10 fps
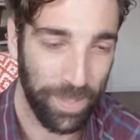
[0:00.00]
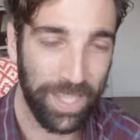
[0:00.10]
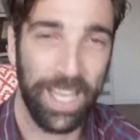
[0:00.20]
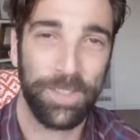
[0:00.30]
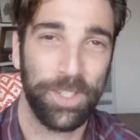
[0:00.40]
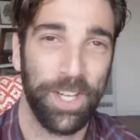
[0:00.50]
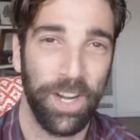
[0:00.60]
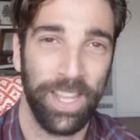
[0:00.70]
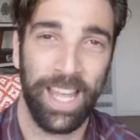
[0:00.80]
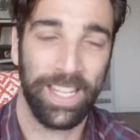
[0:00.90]
Thanks for
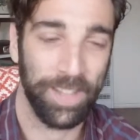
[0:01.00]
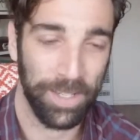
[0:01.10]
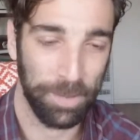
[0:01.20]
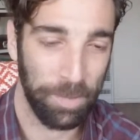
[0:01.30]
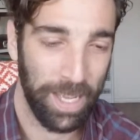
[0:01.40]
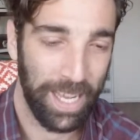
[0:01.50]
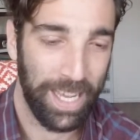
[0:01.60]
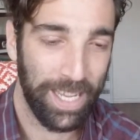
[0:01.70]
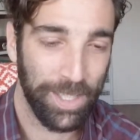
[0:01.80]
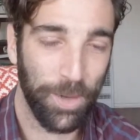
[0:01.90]
sharing that, that's awesome.
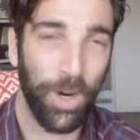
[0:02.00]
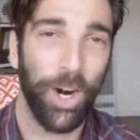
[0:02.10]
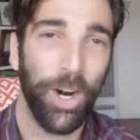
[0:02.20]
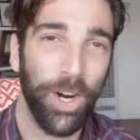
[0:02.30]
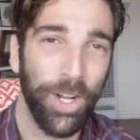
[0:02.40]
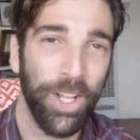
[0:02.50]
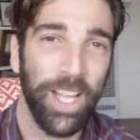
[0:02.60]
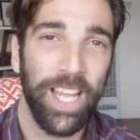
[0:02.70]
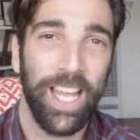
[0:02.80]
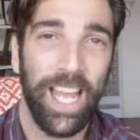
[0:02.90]
So Earl
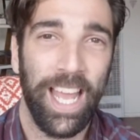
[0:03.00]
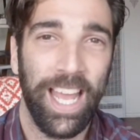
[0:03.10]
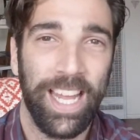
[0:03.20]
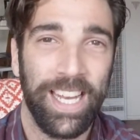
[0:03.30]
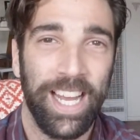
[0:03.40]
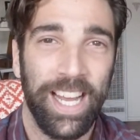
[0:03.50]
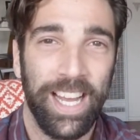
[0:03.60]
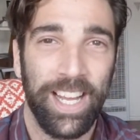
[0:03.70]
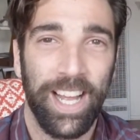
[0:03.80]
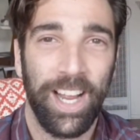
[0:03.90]

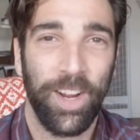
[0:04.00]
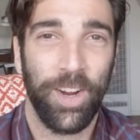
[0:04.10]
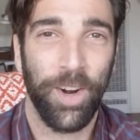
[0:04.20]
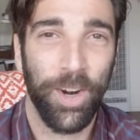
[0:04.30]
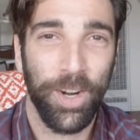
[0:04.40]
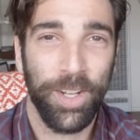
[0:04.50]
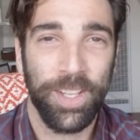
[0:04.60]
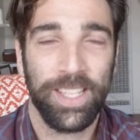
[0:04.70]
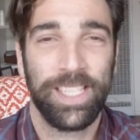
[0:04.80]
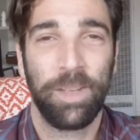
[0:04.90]
and
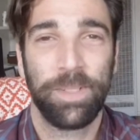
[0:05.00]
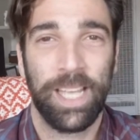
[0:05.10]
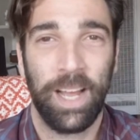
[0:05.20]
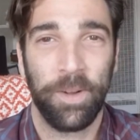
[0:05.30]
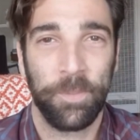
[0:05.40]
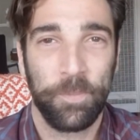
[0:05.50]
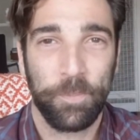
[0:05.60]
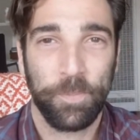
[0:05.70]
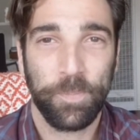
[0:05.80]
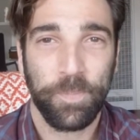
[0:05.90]
girl, same sound.
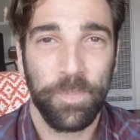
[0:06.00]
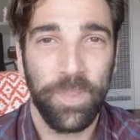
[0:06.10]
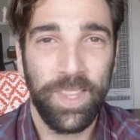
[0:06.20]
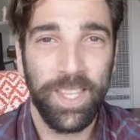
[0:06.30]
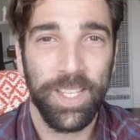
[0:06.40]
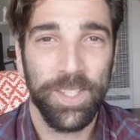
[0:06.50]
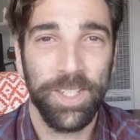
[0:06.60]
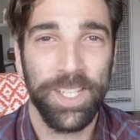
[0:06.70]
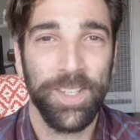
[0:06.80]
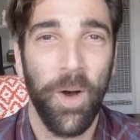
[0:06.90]
So
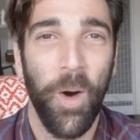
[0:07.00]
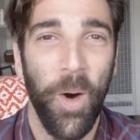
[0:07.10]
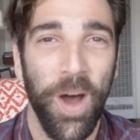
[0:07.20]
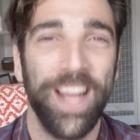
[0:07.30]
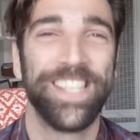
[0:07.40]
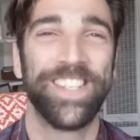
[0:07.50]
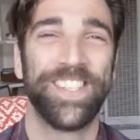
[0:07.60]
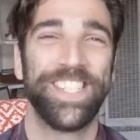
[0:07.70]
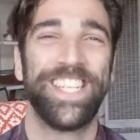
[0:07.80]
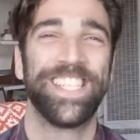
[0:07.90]
she says, so
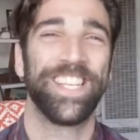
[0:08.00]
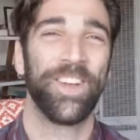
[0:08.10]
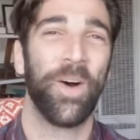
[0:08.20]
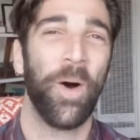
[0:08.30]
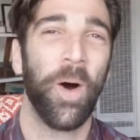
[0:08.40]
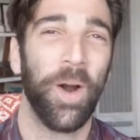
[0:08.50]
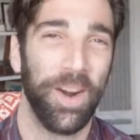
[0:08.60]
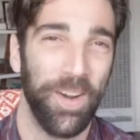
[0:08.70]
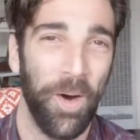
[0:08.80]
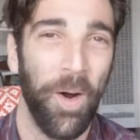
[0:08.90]
she says
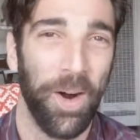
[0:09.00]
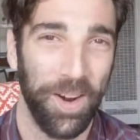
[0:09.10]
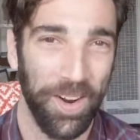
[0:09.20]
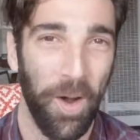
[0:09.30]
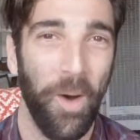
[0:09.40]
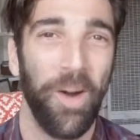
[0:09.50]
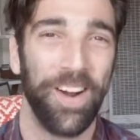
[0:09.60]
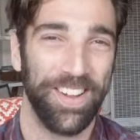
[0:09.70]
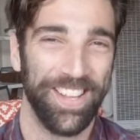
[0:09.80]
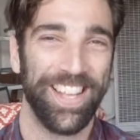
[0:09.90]

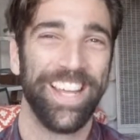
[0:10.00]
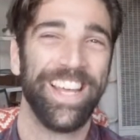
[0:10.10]
oral.